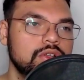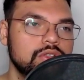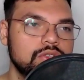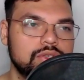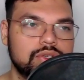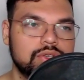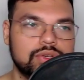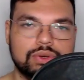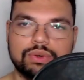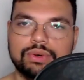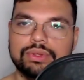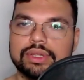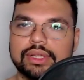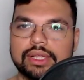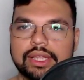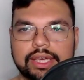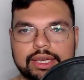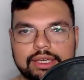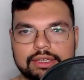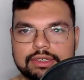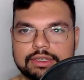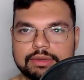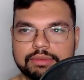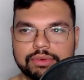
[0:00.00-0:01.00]
to the
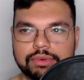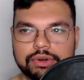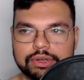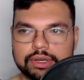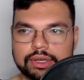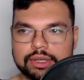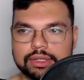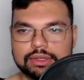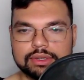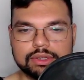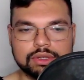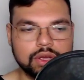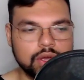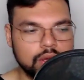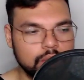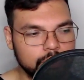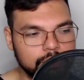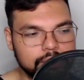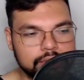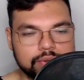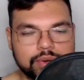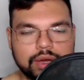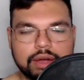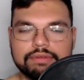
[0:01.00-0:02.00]
legacy markets?
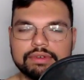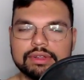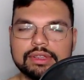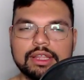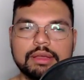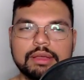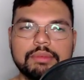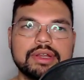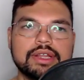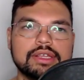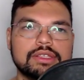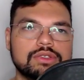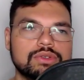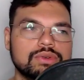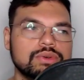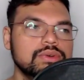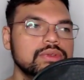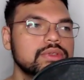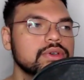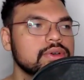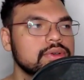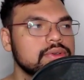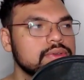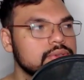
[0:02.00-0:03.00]
Would you ever limit it to
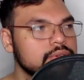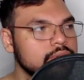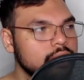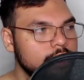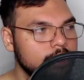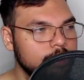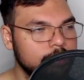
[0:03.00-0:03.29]
those